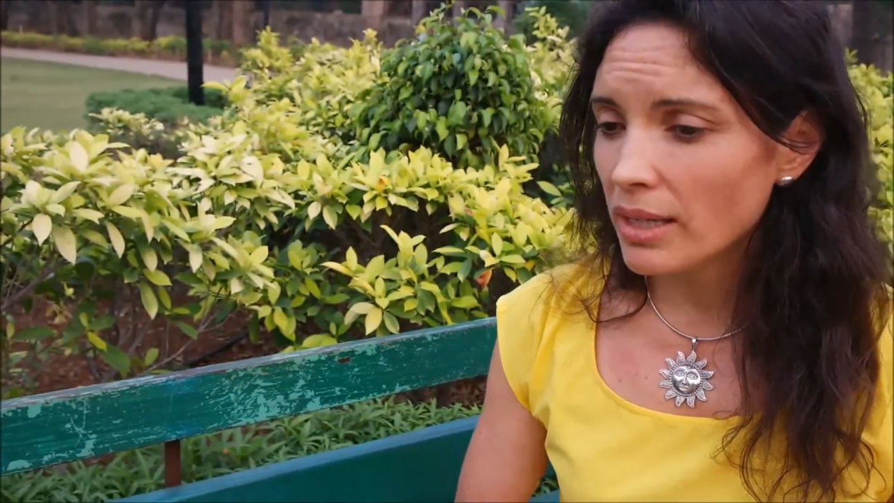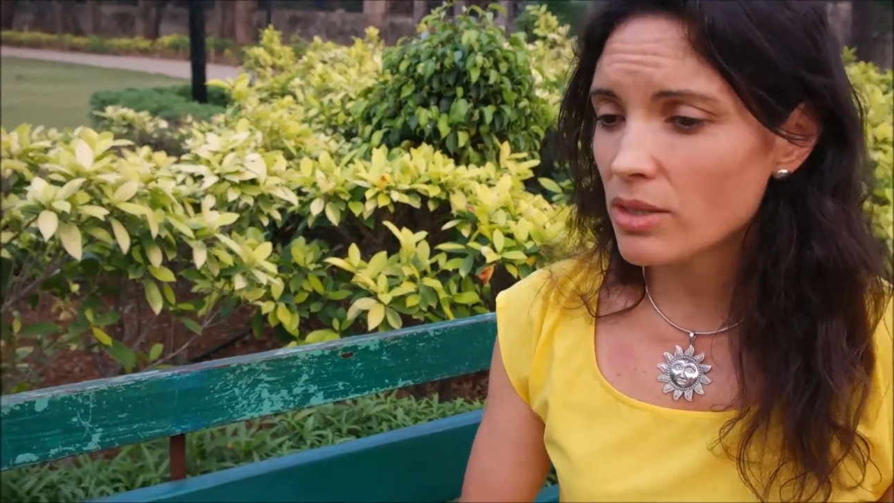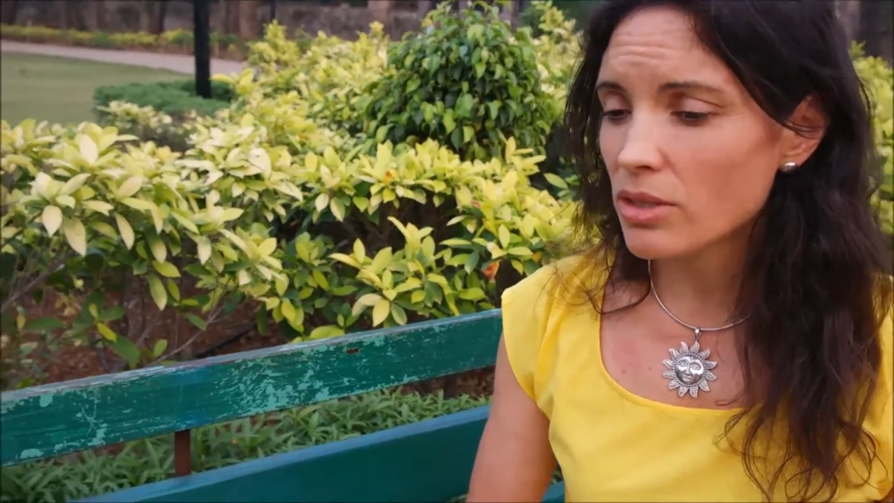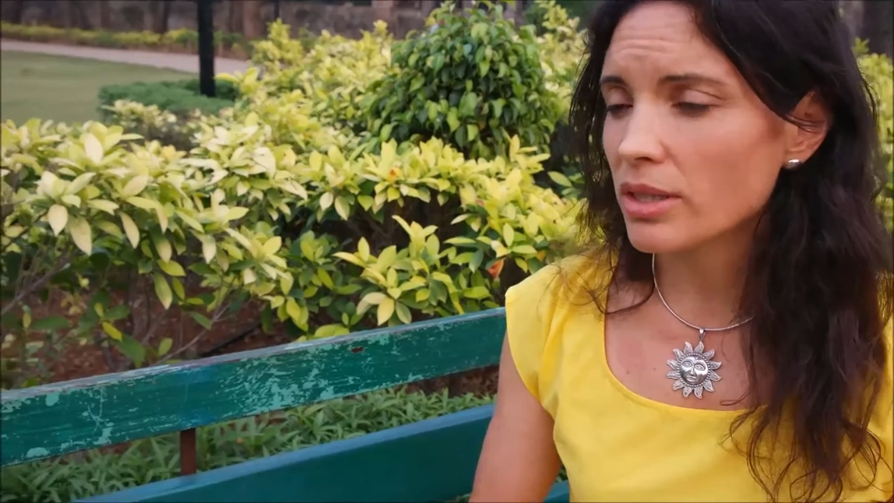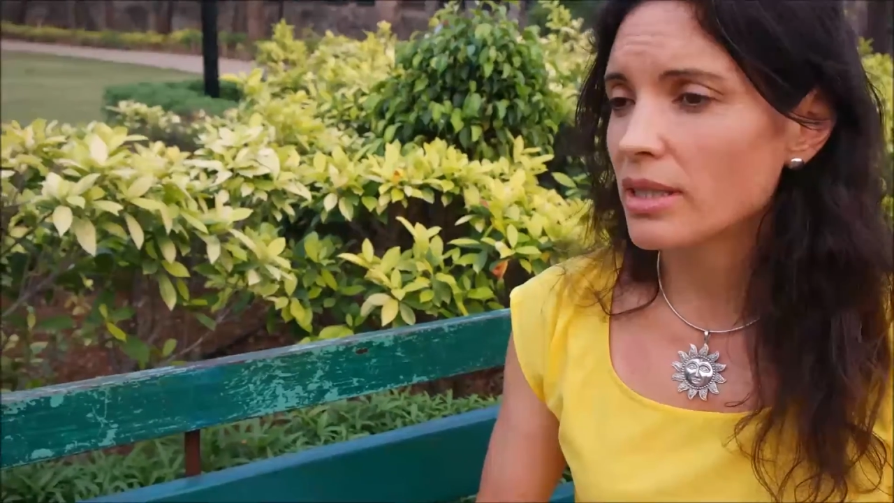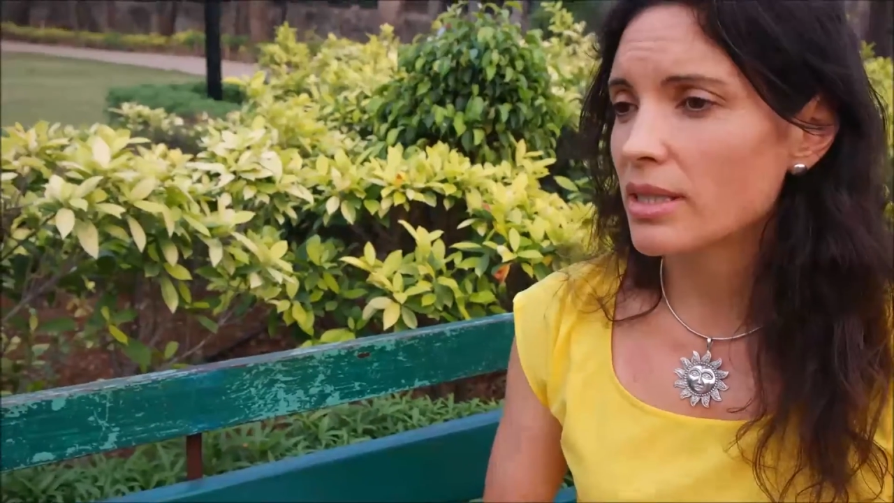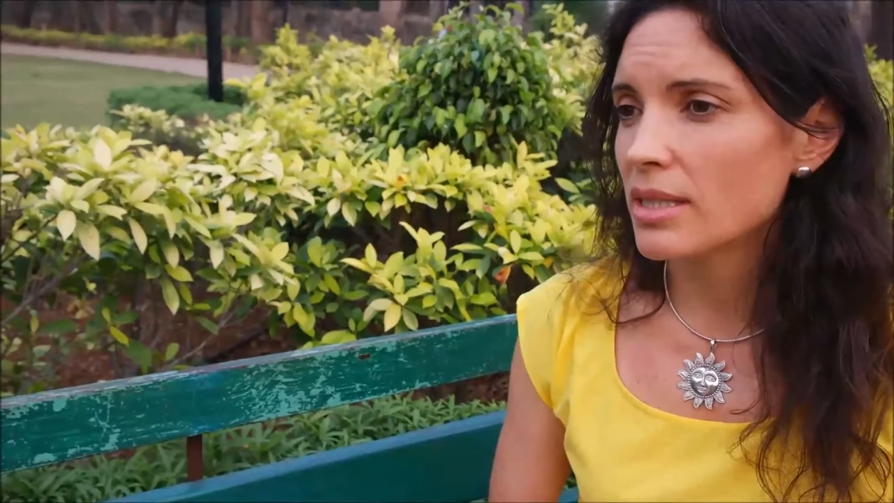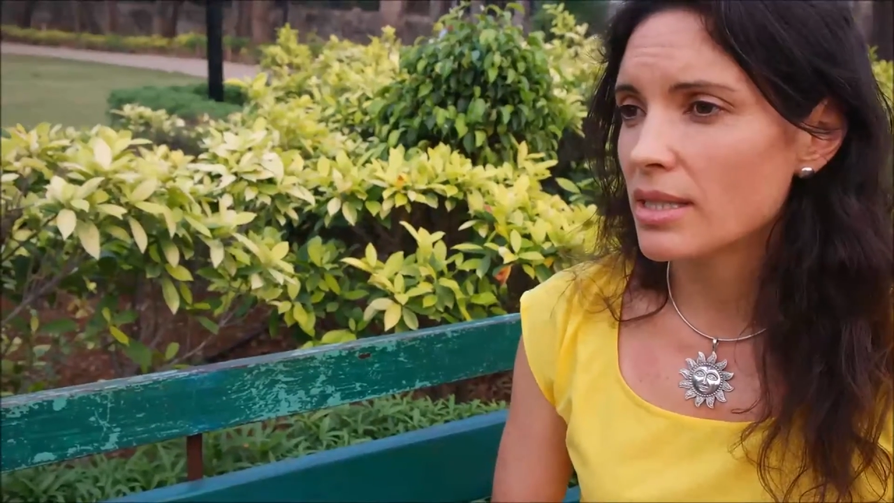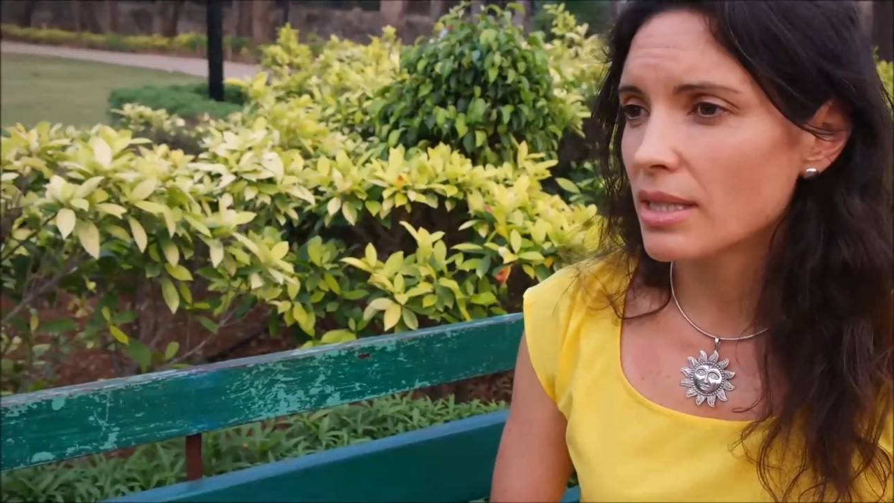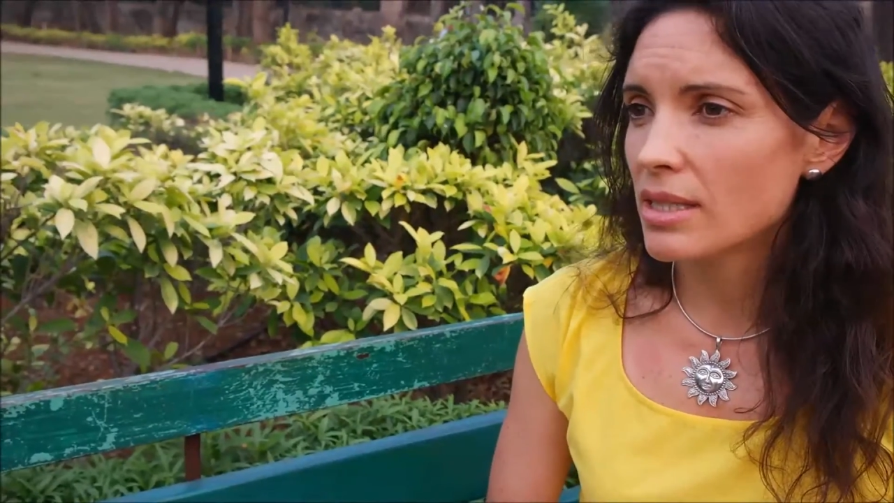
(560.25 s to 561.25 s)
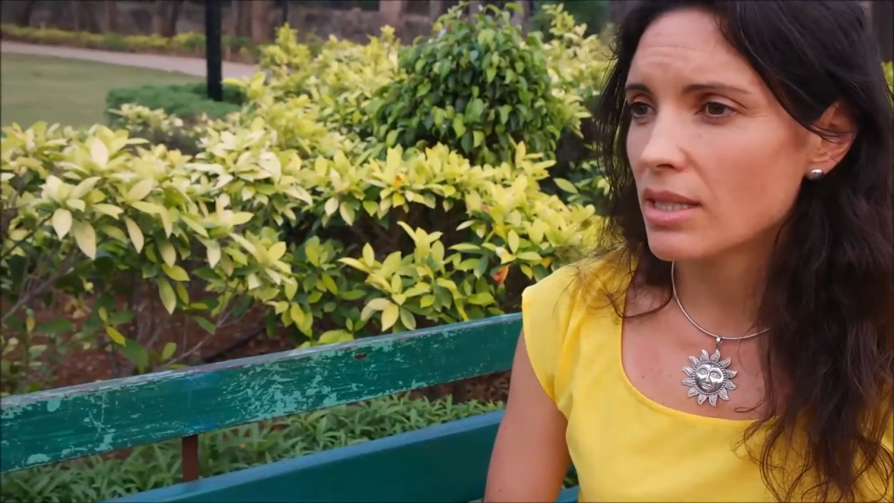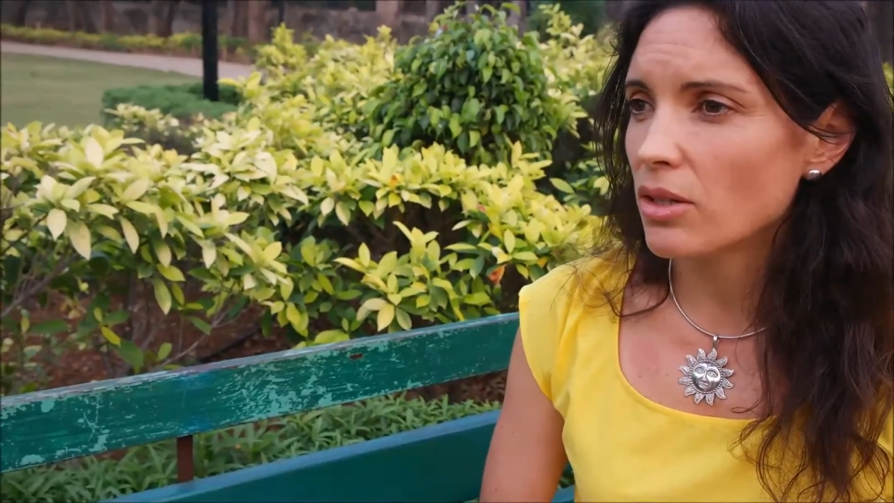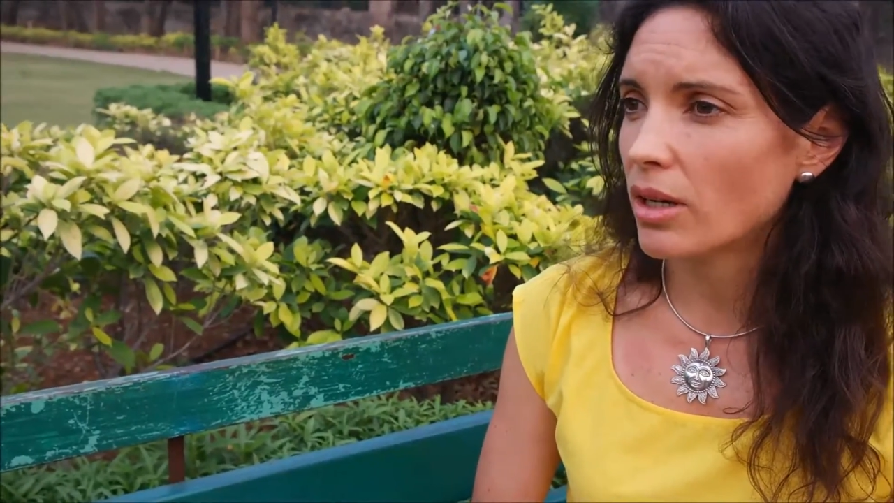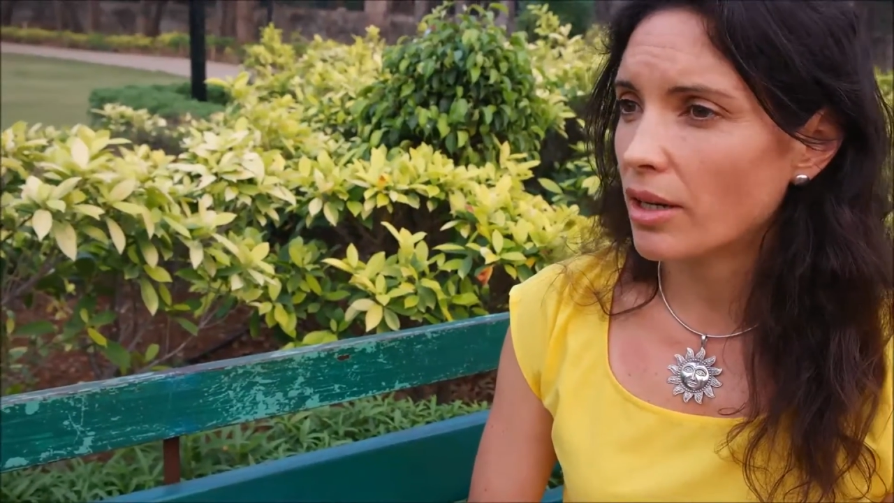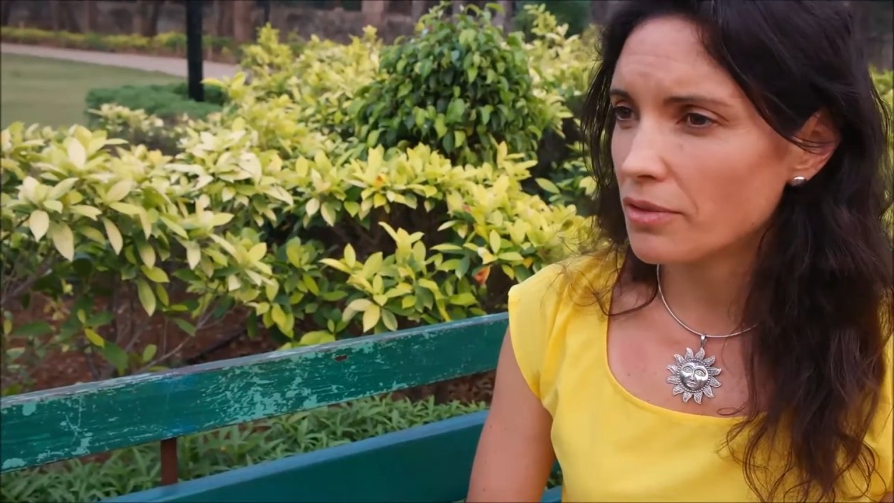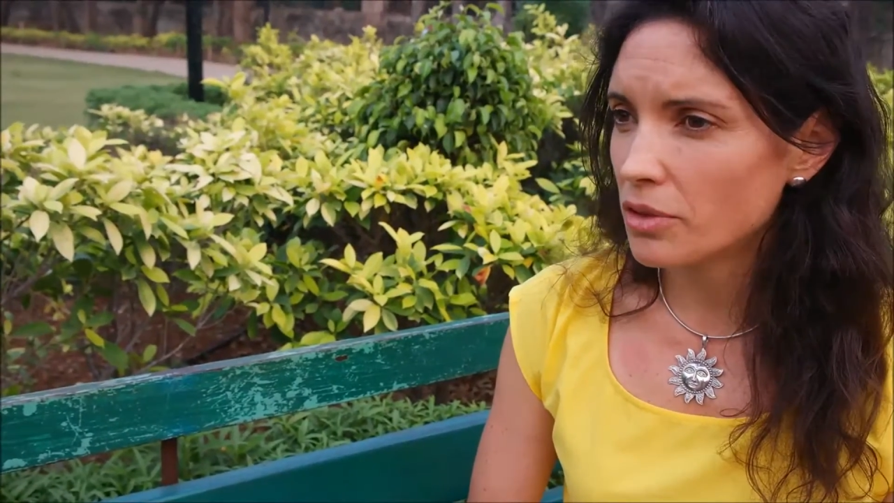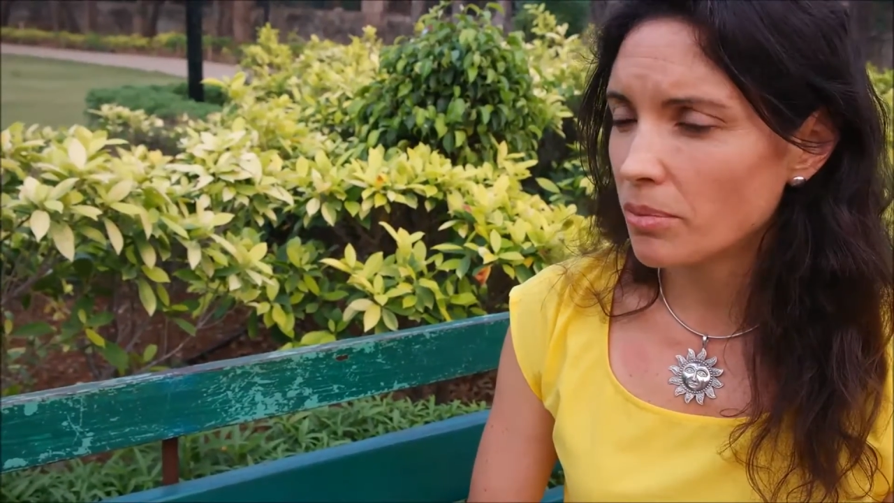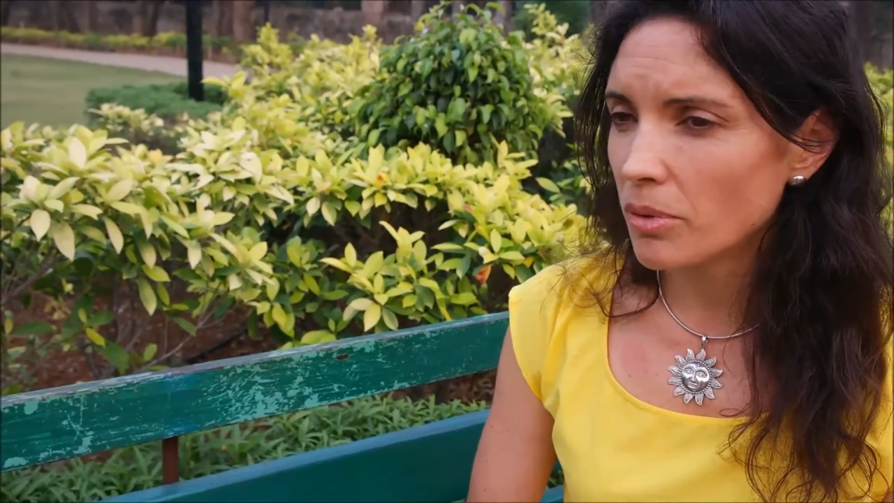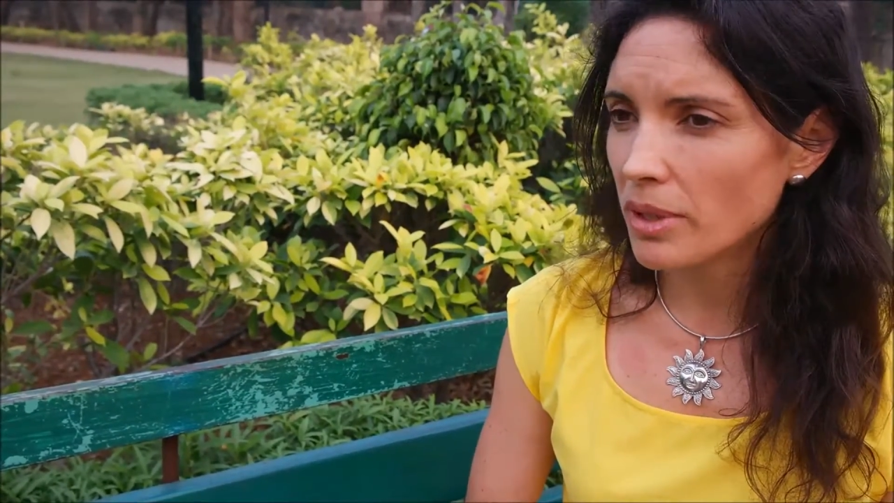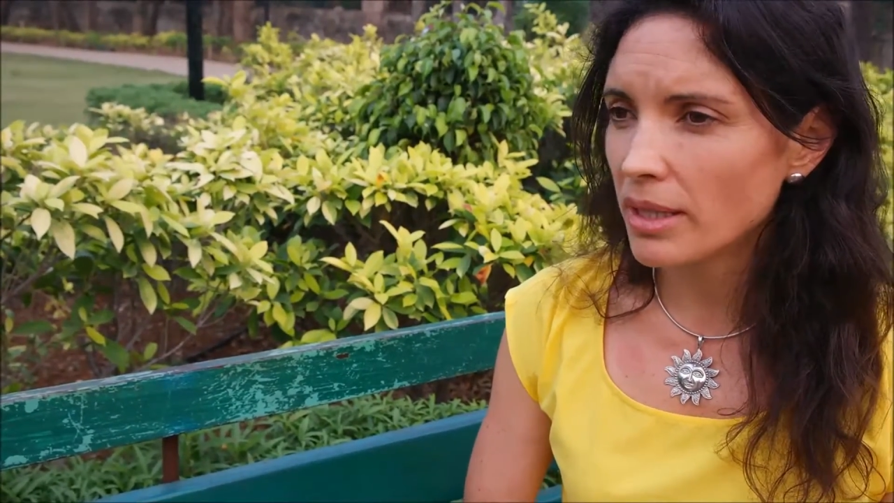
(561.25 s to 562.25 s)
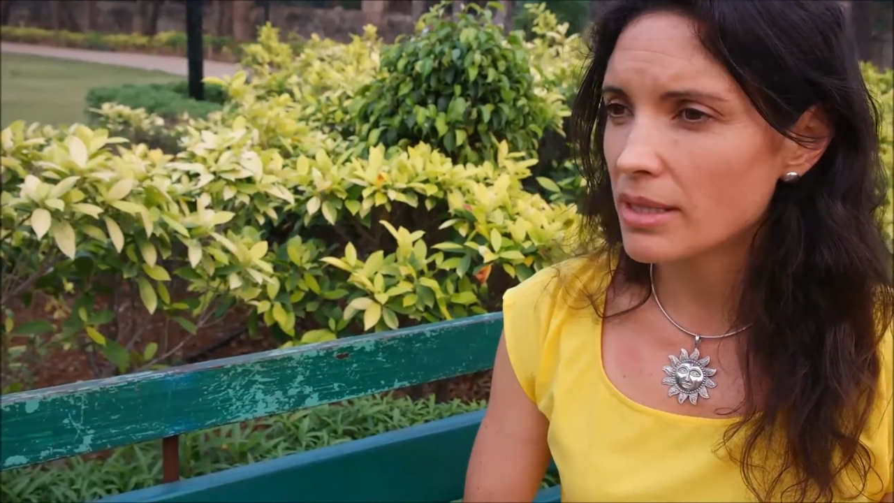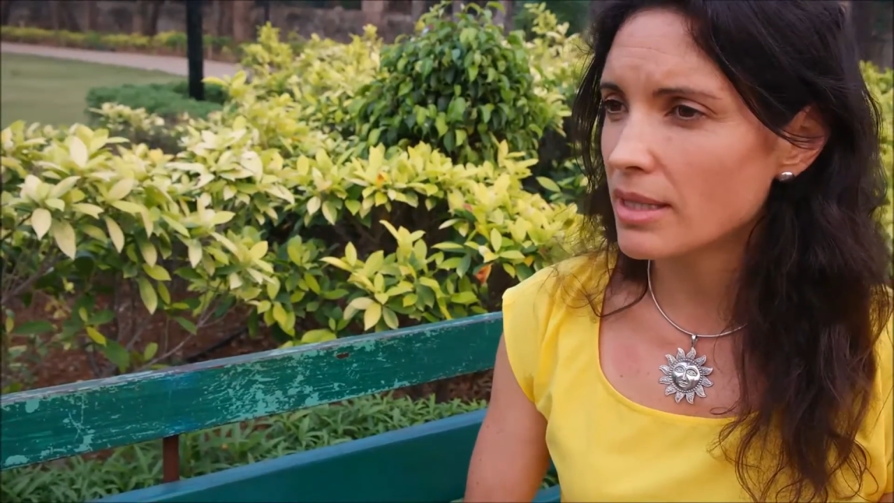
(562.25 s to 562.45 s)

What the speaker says: a certain distance and you're comfortable with it,